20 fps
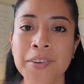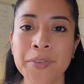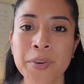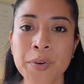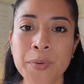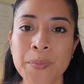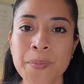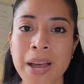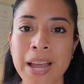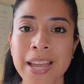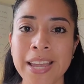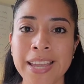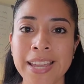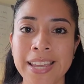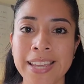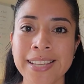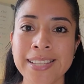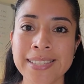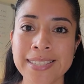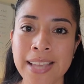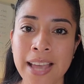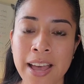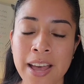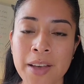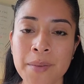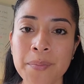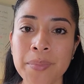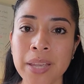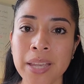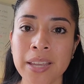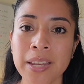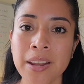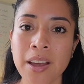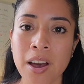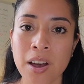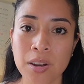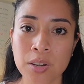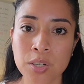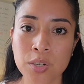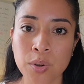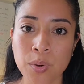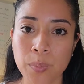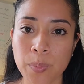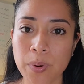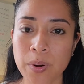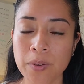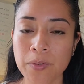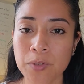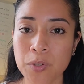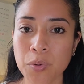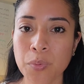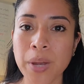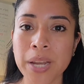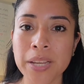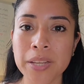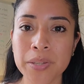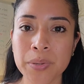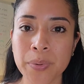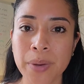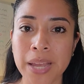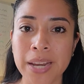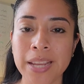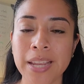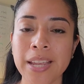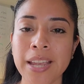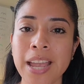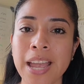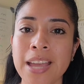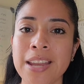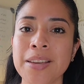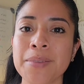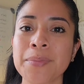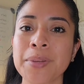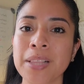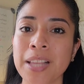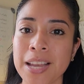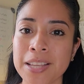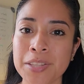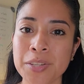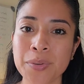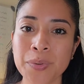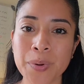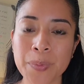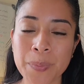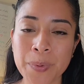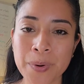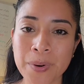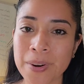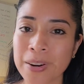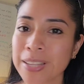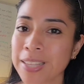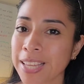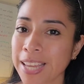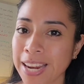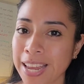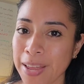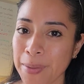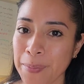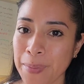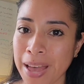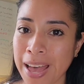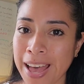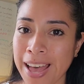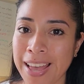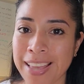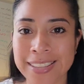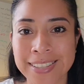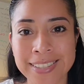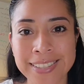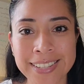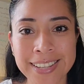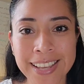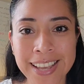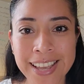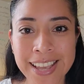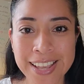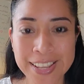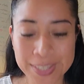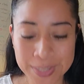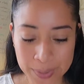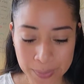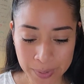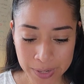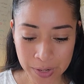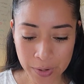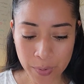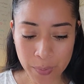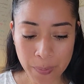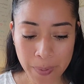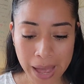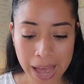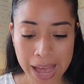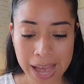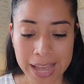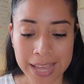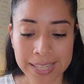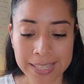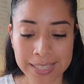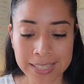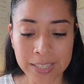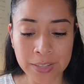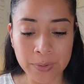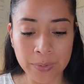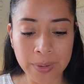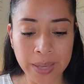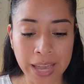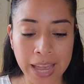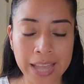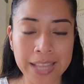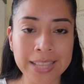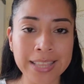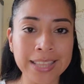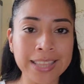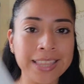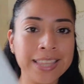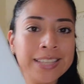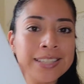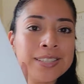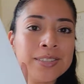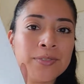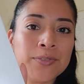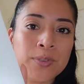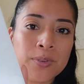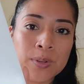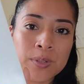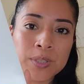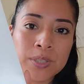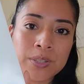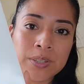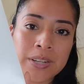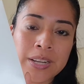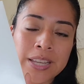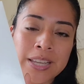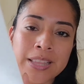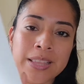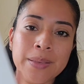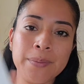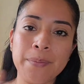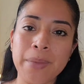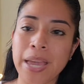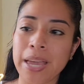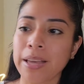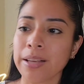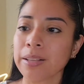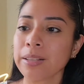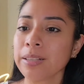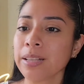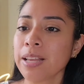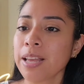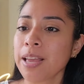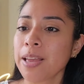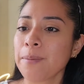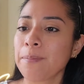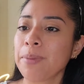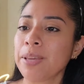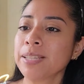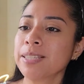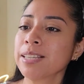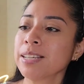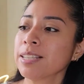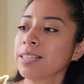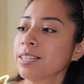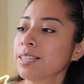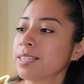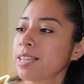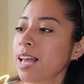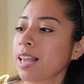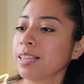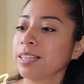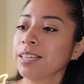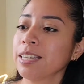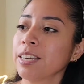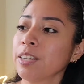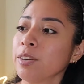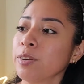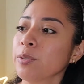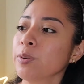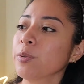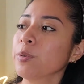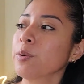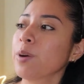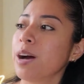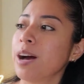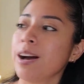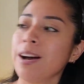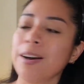wrote my exam in October of 2020, and I'm glad to report that I passed. So when you pass, you get this folder in the mail, basically telling you